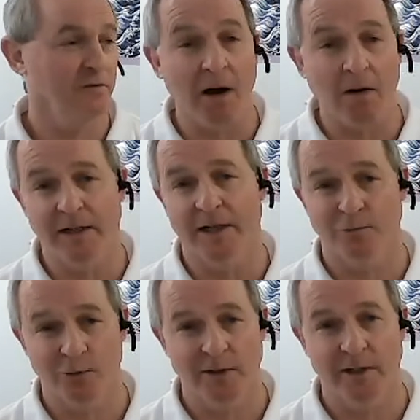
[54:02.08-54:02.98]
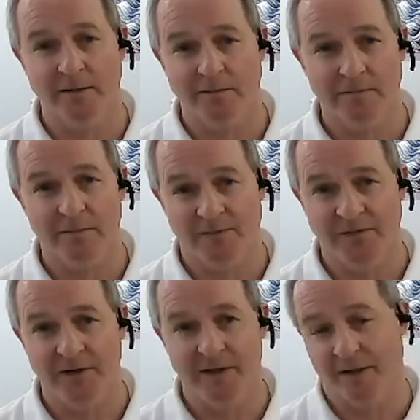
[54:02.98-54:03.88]
grounding and rooting the
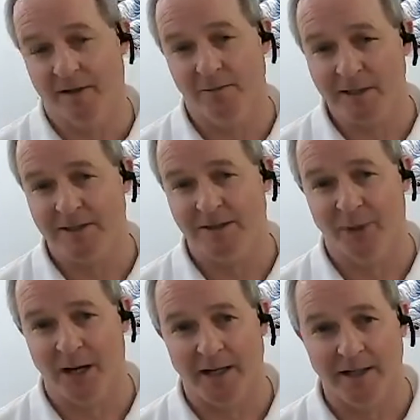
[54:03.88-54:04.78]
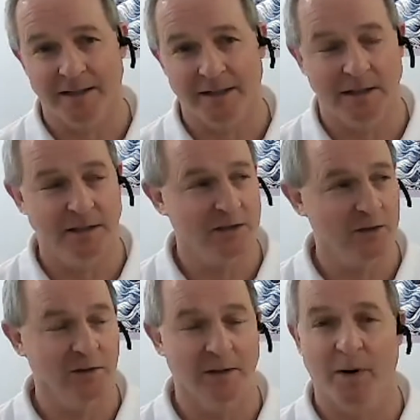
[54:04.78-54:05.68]
feet and the rest of the body is
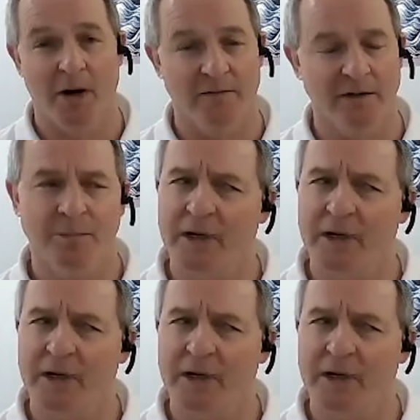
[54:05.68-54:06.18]
certainly part of it.